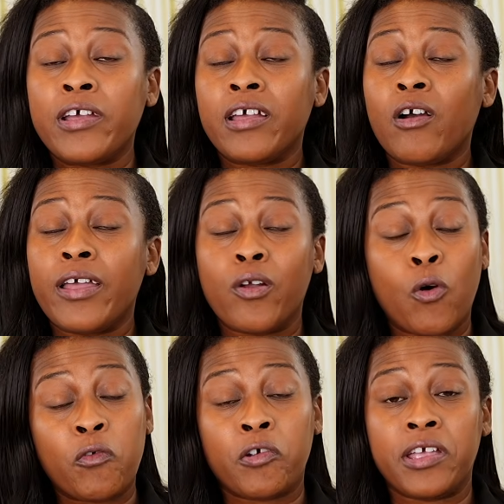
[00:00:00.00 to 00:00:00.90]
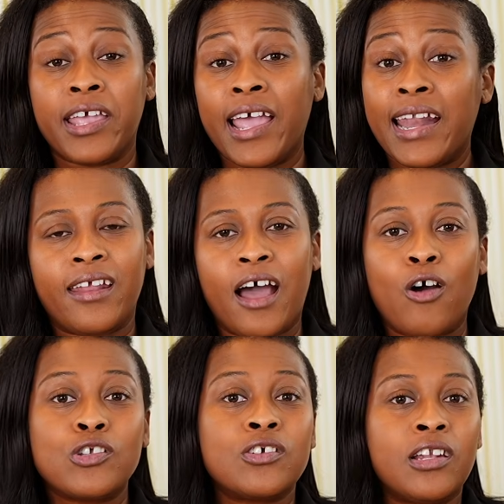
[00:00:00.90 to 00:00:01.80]
and over again. And I
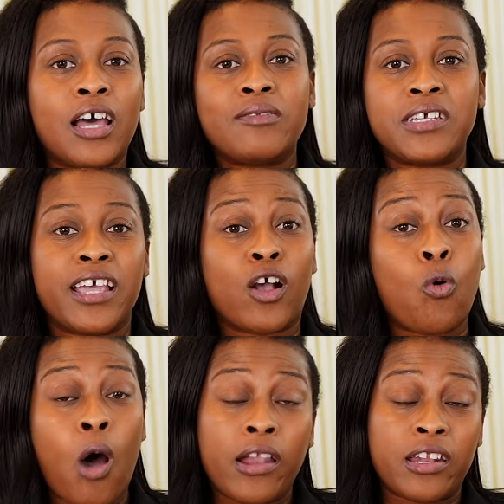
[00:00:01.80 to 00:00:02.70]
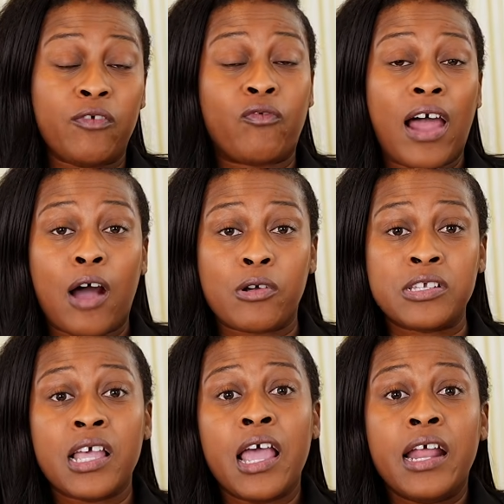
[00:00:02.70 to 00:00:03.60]
also love to get quality
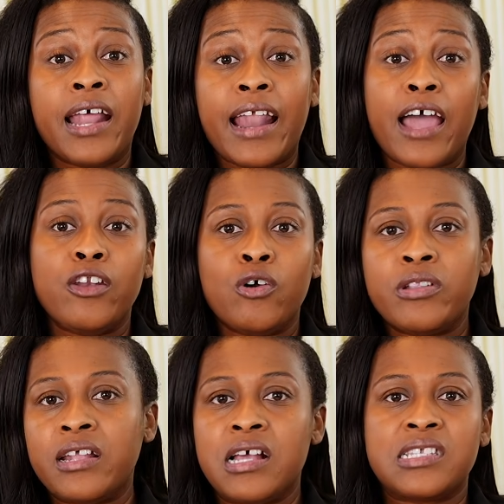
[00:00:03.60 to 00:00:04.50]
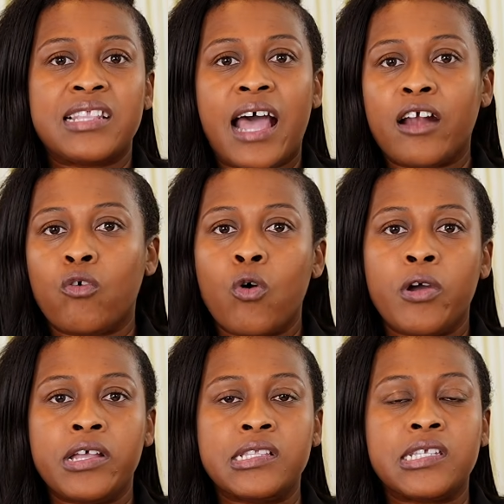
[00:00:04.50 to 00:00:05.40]
flowers that I know that that's not
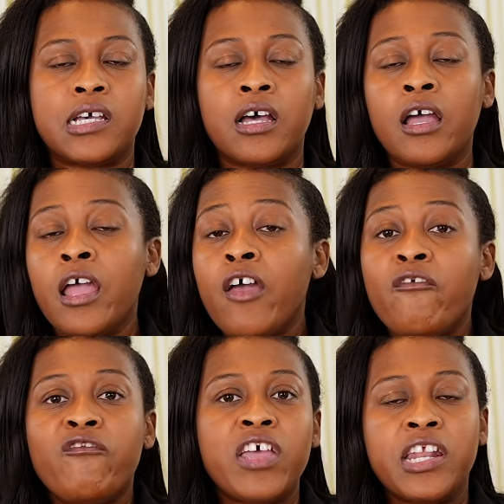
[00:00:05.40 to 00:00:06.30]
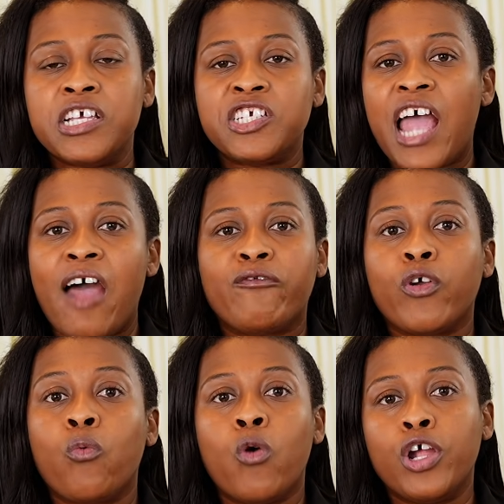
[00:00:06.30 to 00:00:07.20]
going to finish
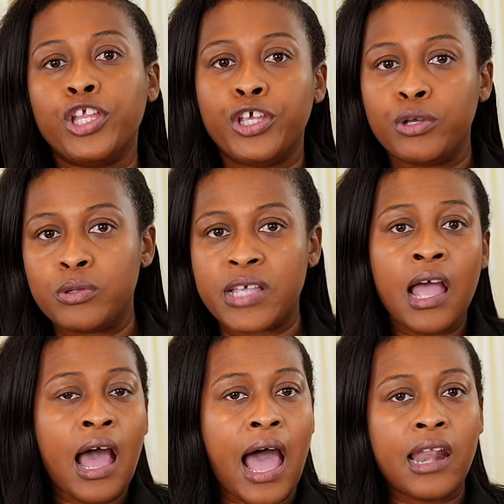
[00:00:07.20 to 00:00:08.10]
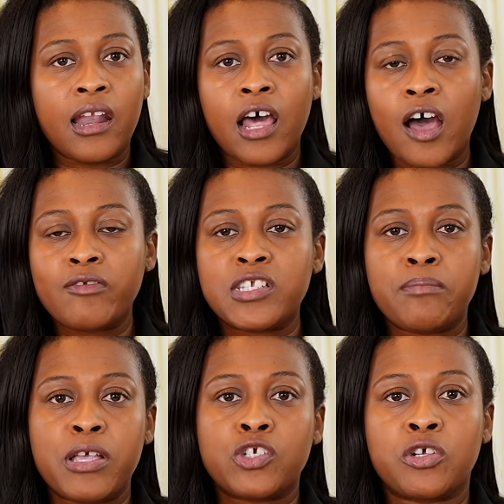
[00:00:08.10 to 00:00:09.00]
after one use. I love to
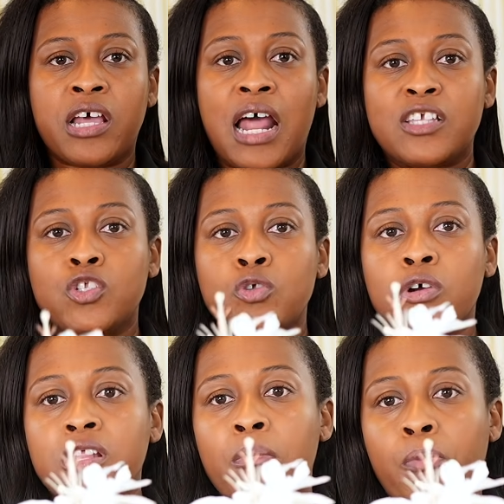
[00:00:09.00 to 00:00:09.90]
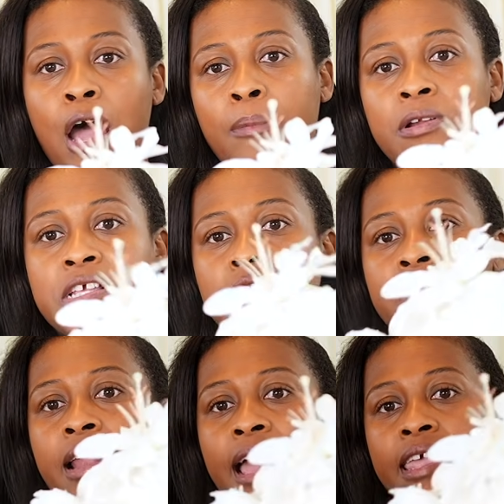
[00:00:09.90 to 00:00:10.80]
make sure that I store them properly so
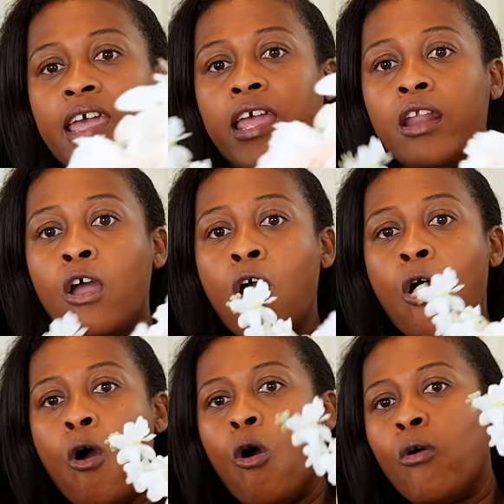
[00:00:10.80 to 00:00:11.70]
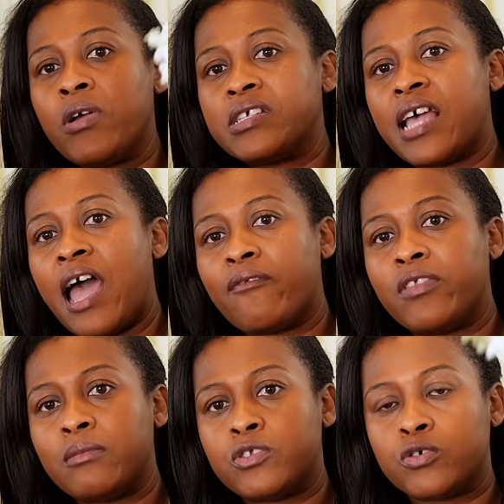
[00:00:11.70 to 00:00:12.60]
that I can always have
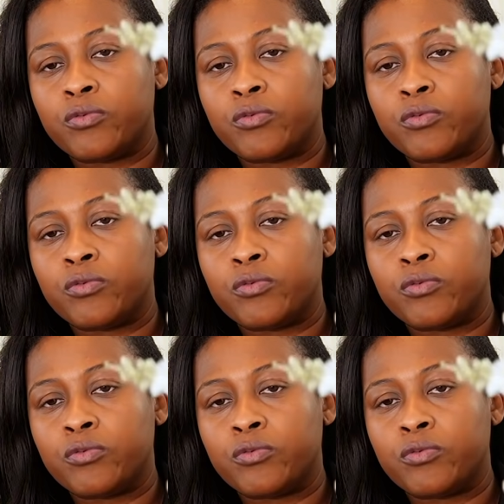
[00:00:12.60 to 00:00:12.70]
them to